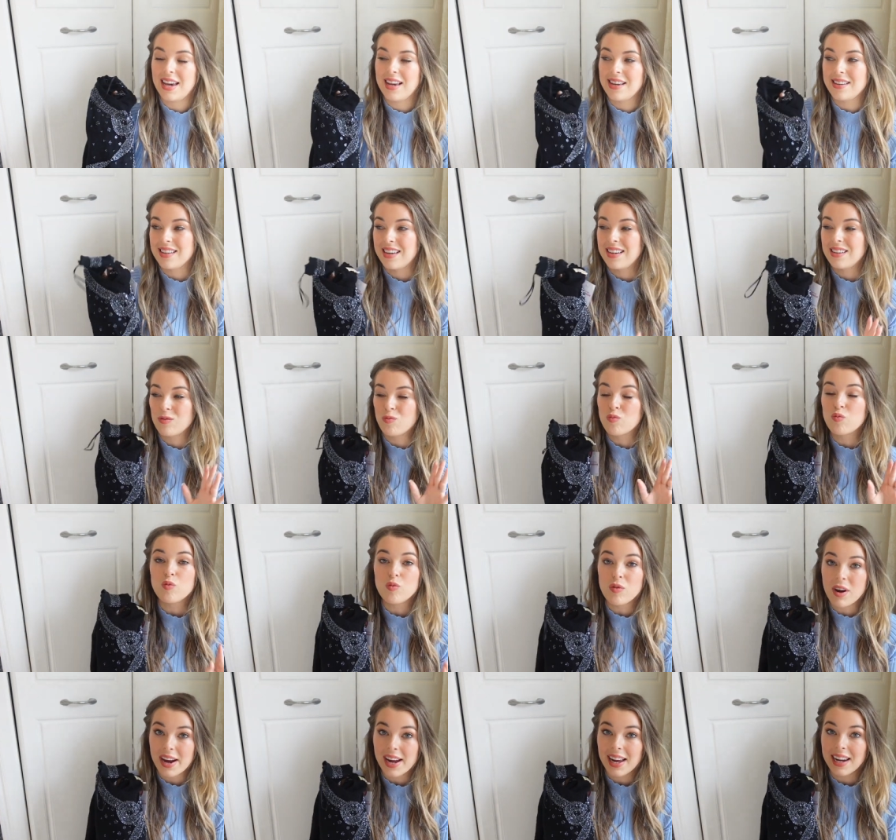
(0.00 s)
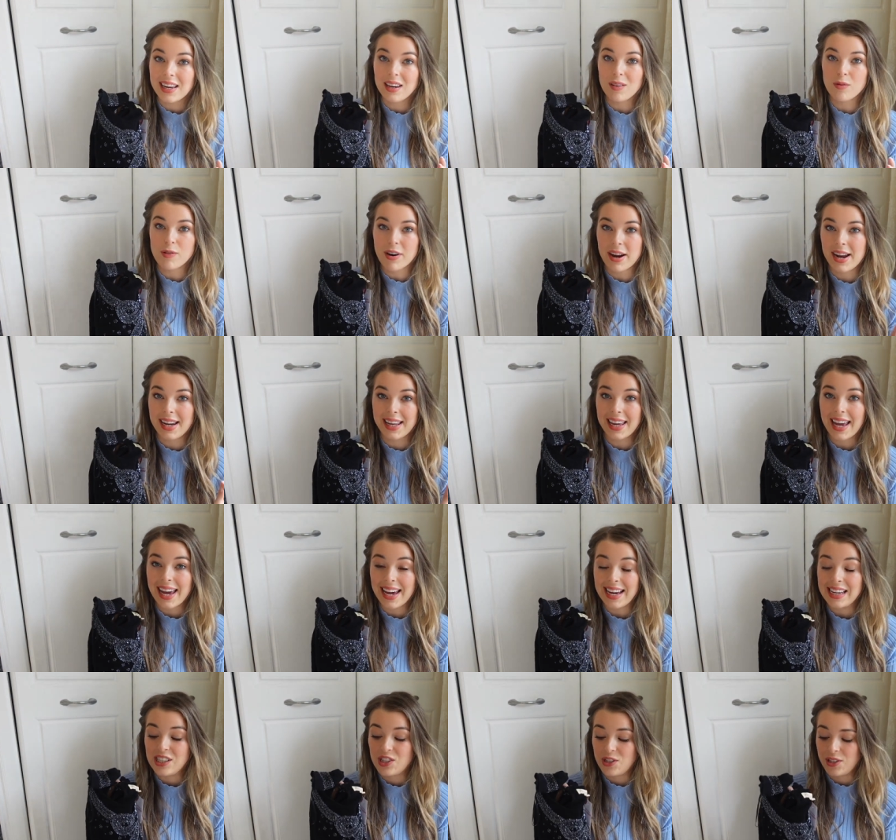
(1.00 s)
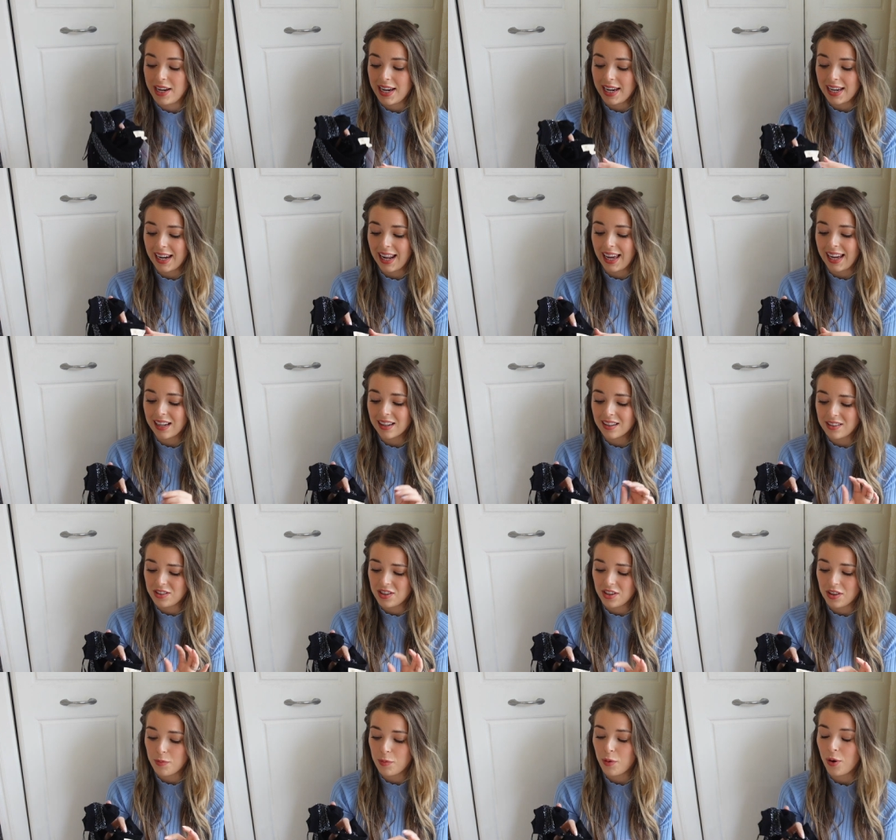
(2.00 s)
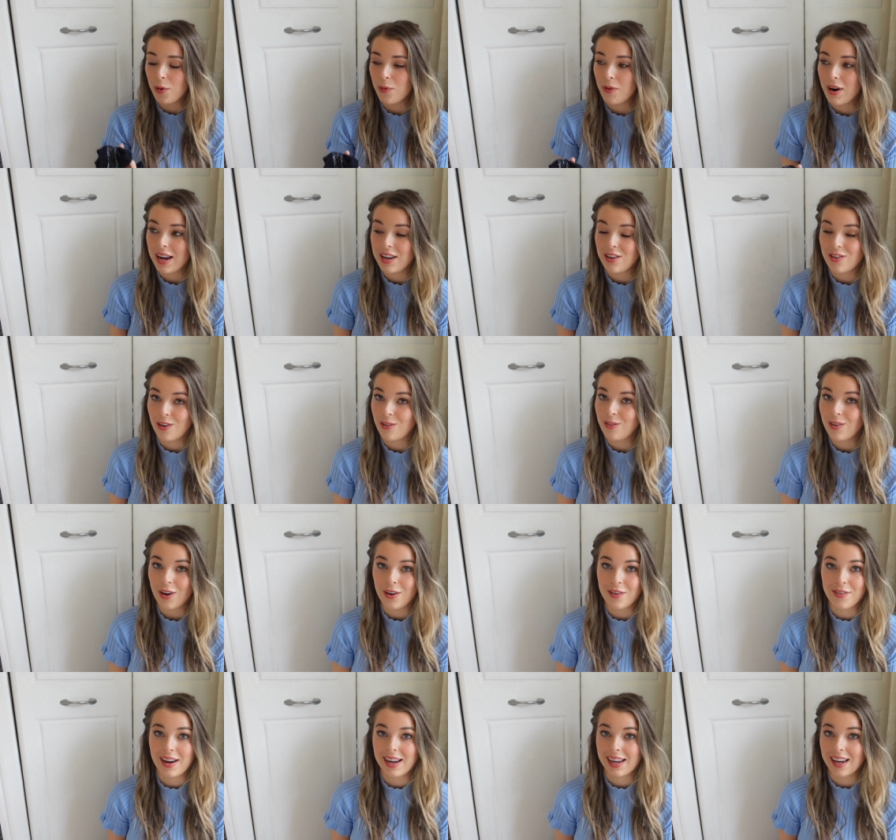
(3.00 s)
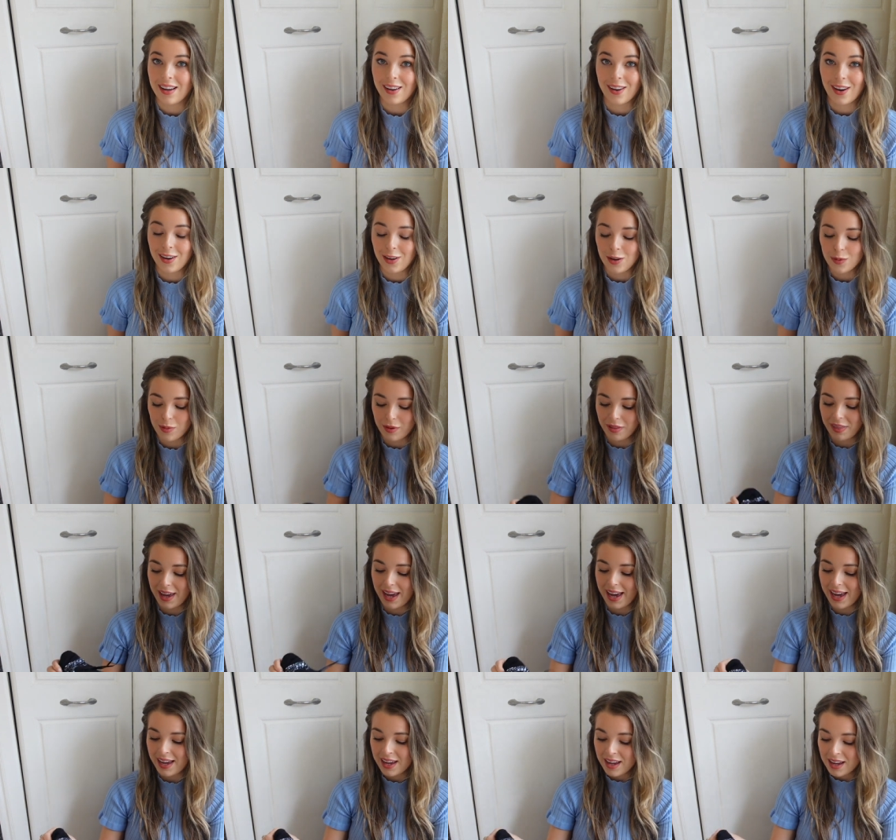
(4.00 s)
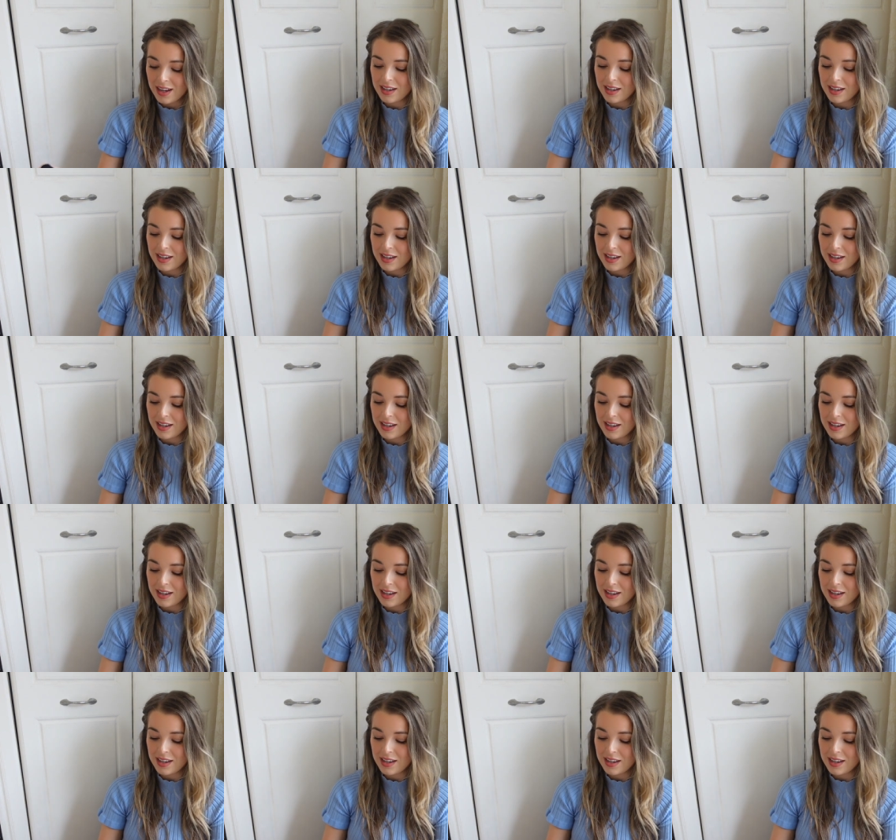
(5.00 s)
is it's really, really itchy like to the point where I don't know if I can cope with it.